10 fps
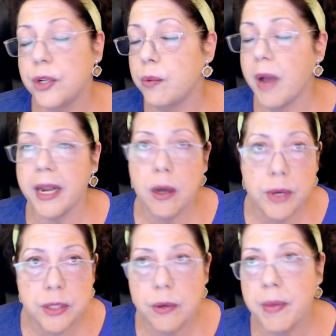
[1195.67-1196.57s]
You might go
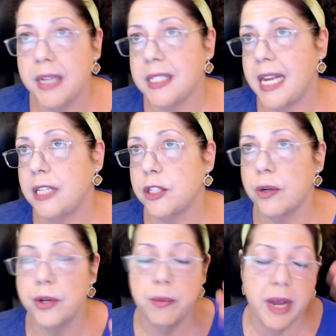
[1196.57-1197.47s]
into a meditation,
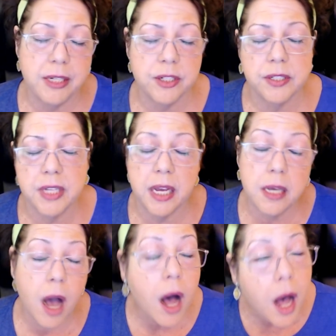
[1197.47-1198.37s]
or you might just say,
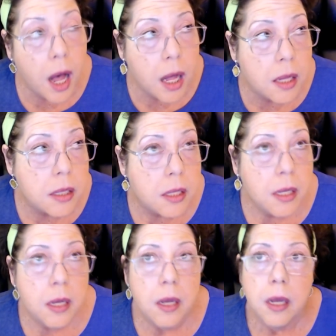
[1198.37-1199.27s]
y'all,
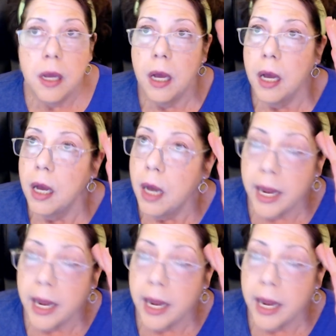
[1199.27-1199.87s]
I